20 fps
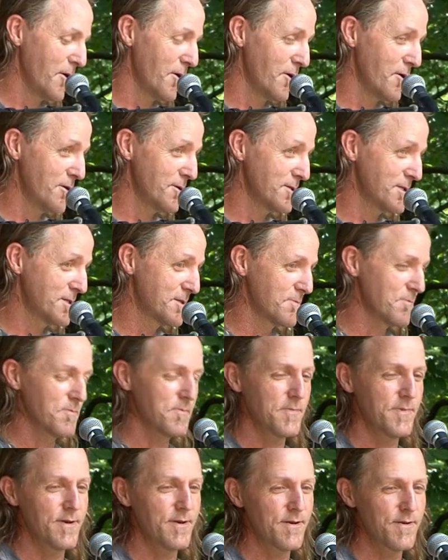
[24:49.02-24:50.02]
hers
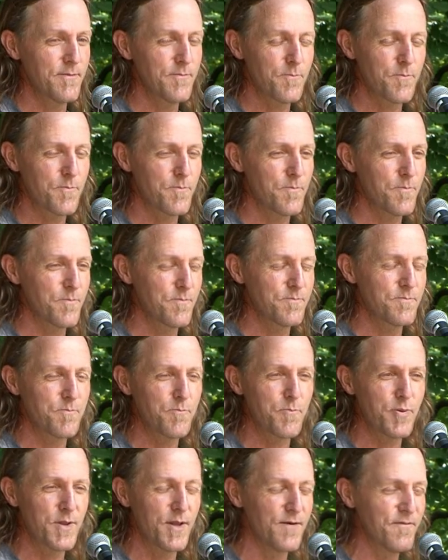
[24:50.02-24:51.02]

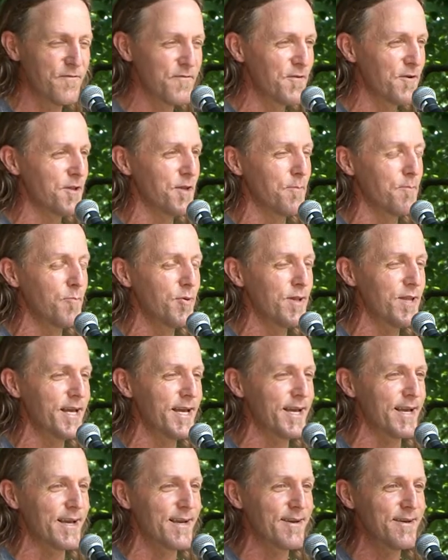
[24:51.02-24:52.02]
plumb full of
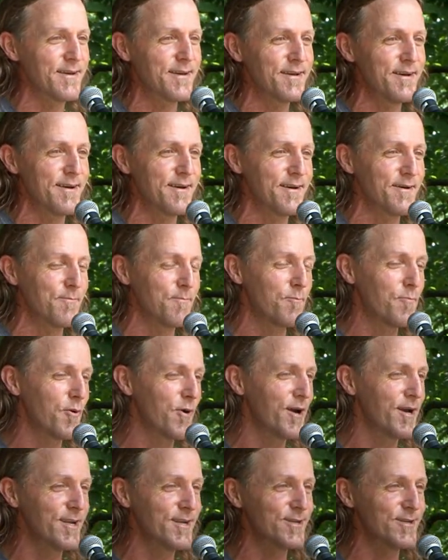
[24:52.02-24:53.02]
bling, uh,
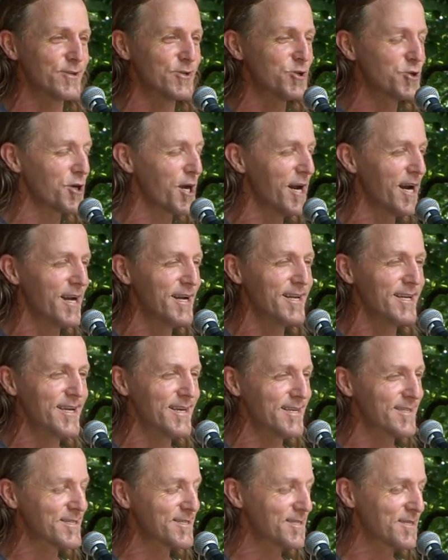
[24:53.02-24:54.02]
bright and
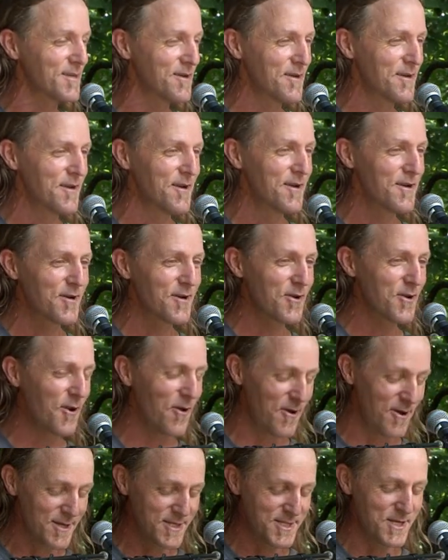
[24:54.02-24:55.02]
shiny. It's
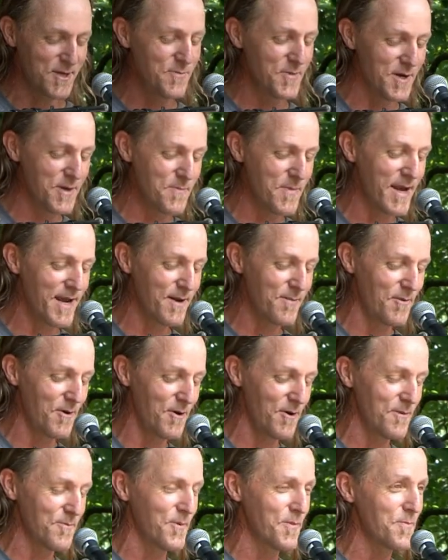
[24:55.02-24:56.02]
glossy, but he made them
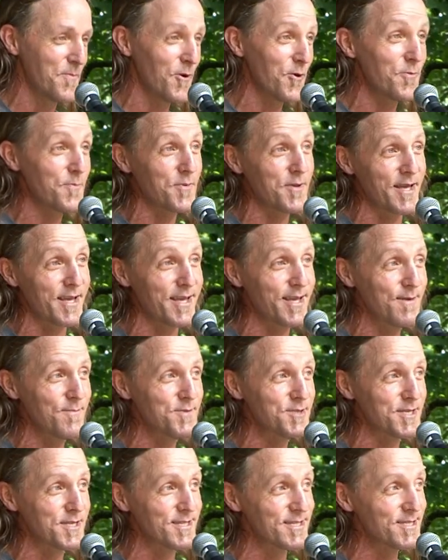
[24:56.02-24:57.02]
all. We both play
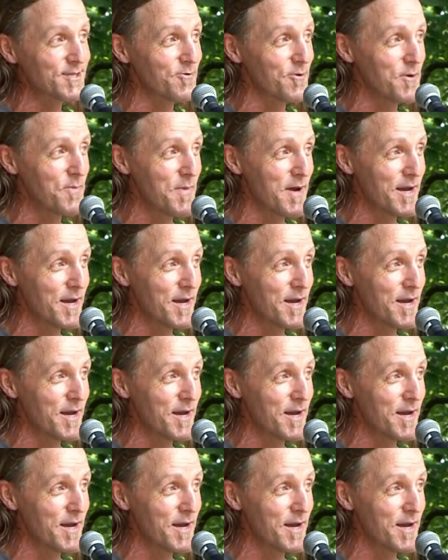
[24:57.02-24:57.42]
Gibson, so he